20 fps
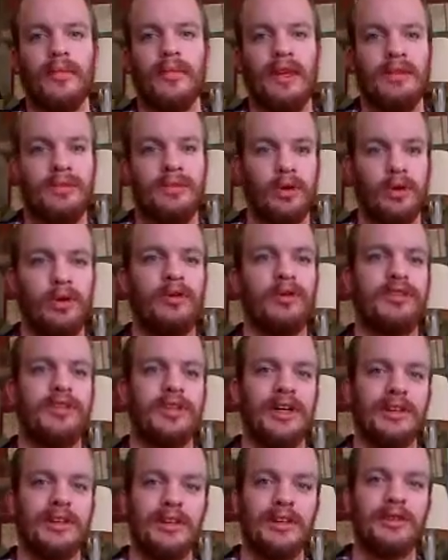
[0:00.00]
internal
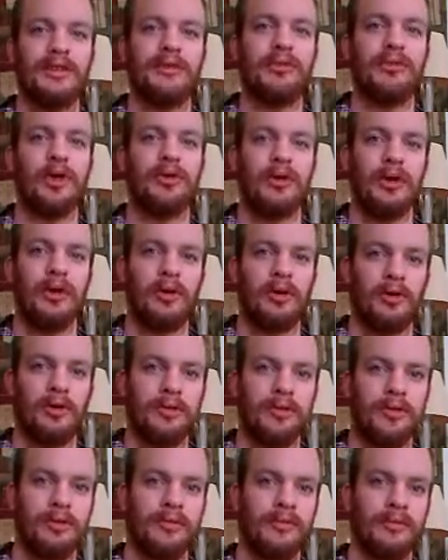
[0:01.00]
Chinese martial
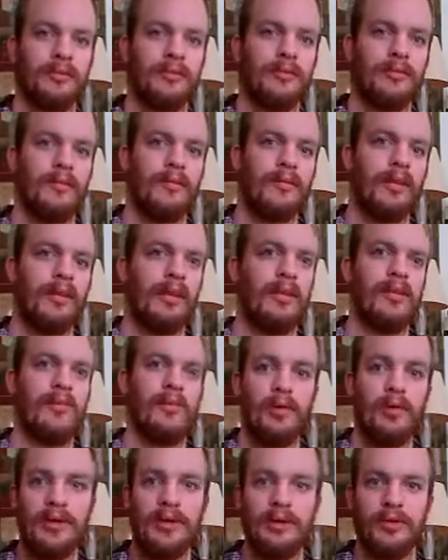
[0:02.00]
arts.
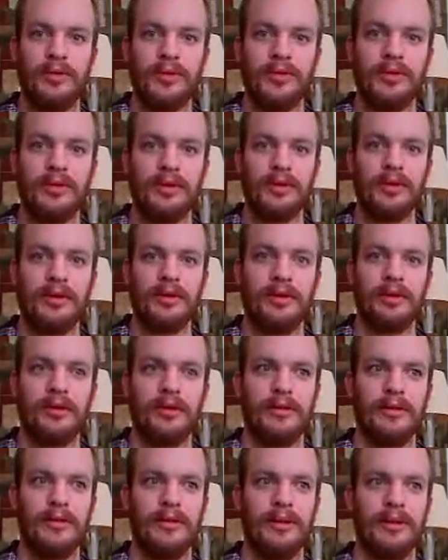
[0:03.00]
Very interesting.
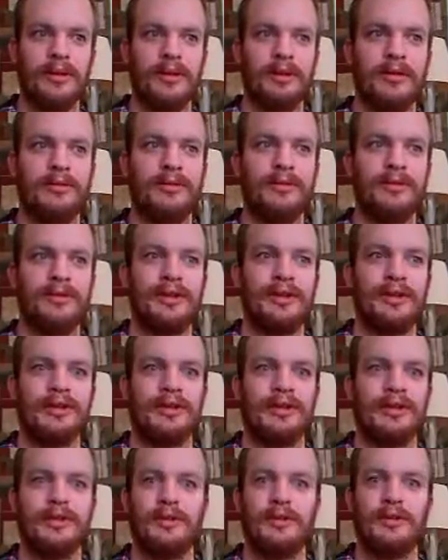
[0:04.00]
He
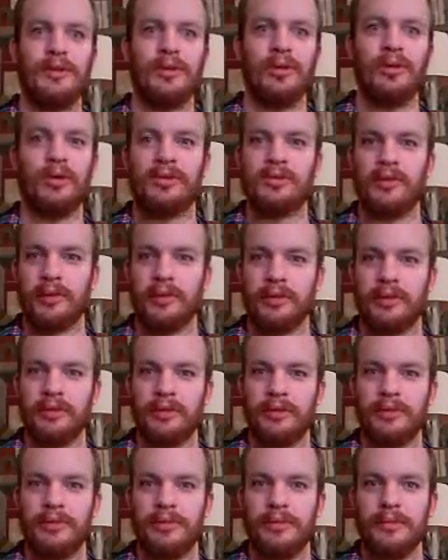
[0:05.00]
teaches all sorts of
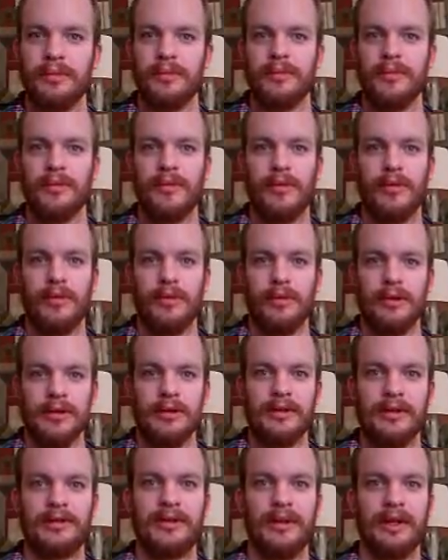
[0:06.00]

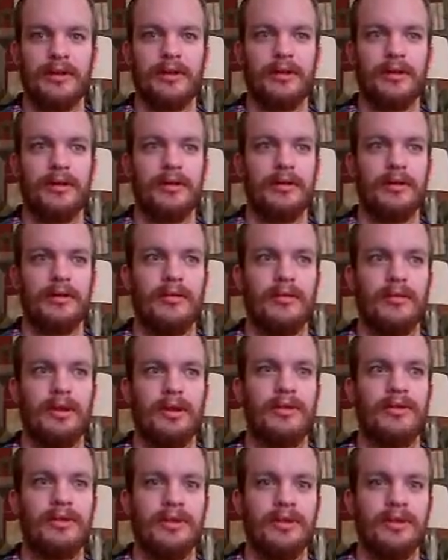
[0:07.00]
things, and the
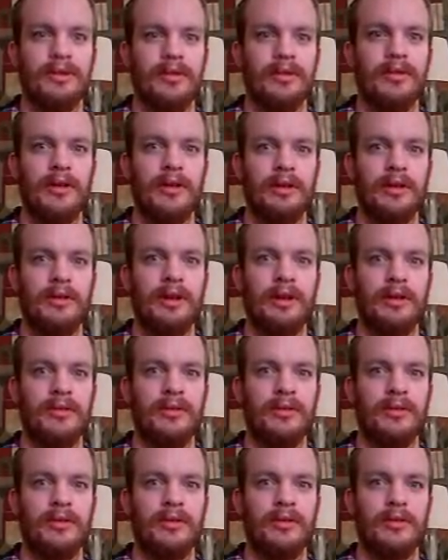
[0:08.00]
interesting thing
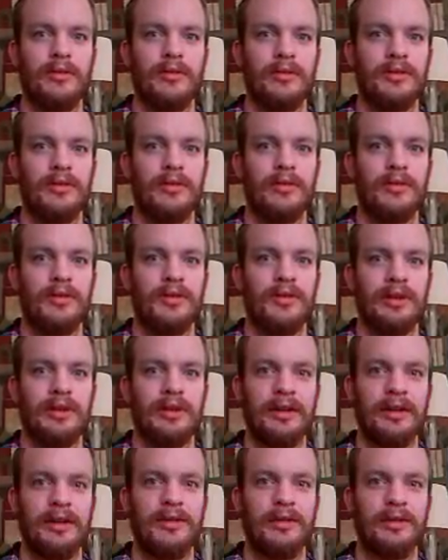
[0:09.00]
about
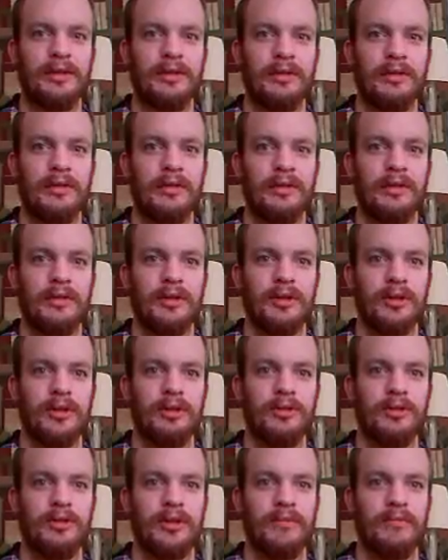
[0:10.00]
Chinese internal martial
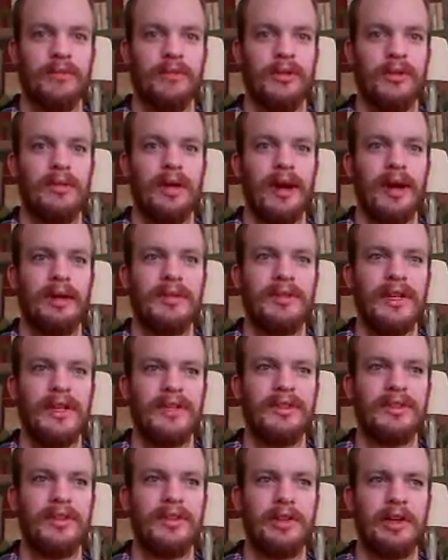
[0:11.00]
arts, and I
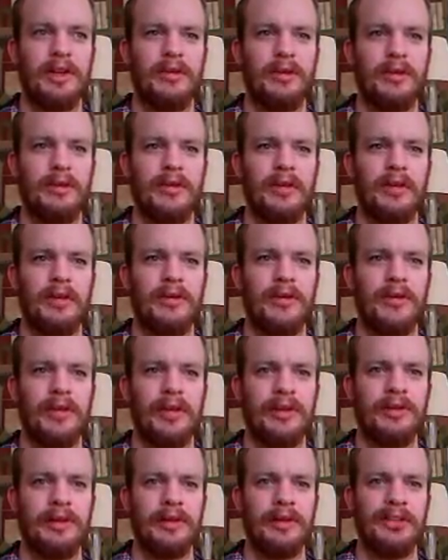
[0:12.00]
guess they do
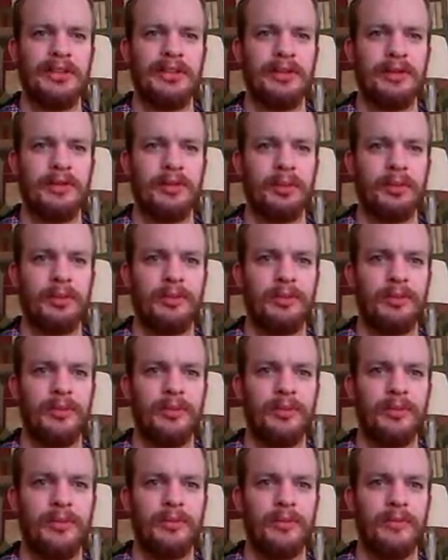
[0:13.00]
this in Eastern Europe too,